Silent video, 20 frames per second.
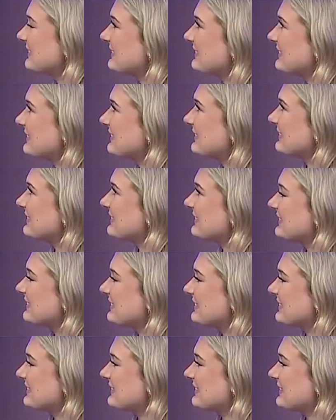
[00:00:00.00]

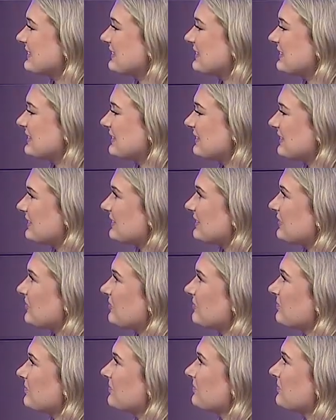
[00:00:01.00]

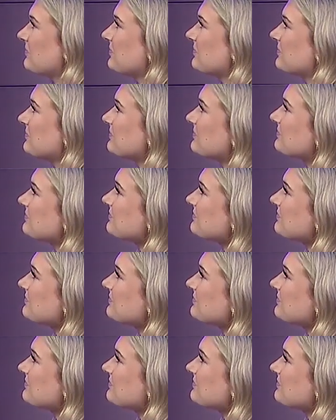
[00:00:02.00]
(silent)